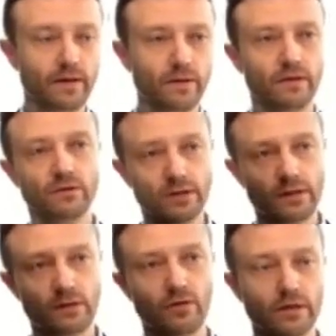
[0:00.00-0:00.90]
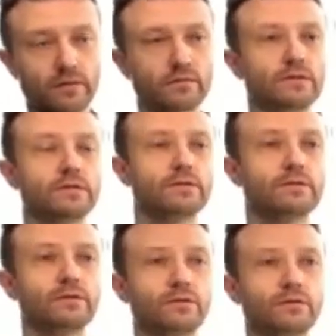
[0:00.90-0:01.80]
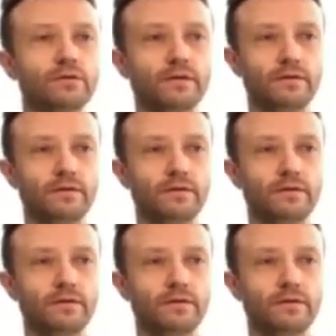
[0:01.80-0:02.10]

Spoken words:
well, not any longer, it's not